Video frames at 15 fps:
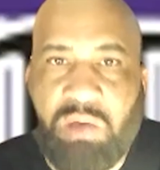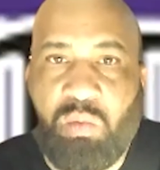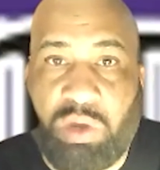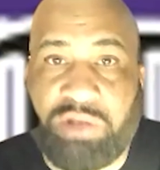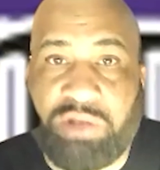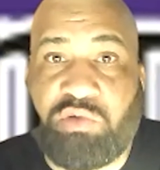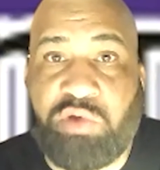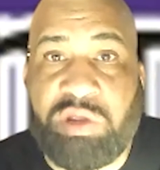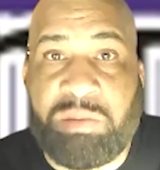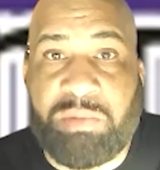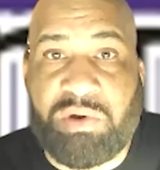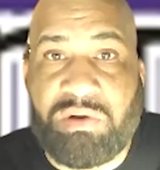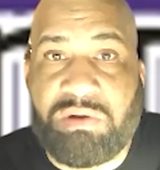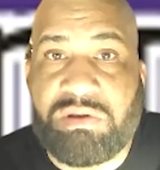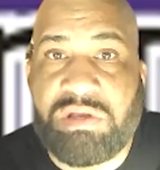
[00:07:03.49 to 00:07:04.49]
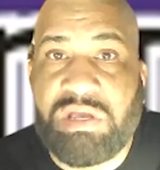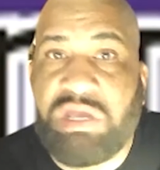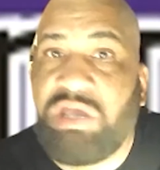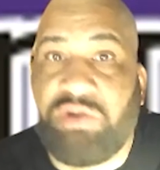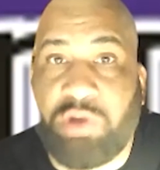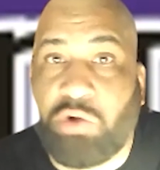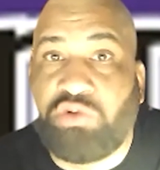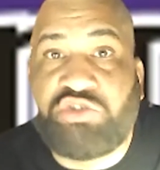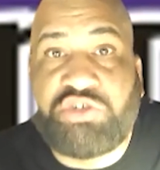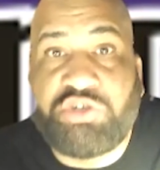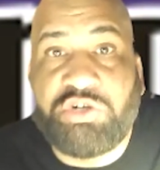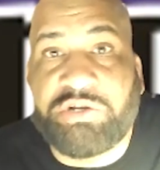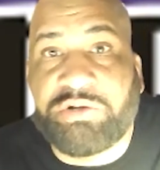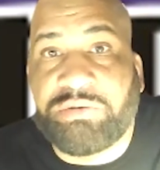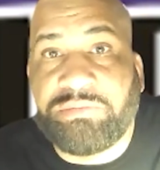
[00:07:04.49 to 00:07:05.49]
1 creamer, no
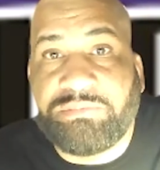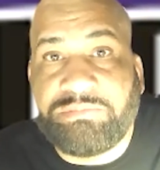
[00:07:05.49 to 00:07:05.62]
sugar.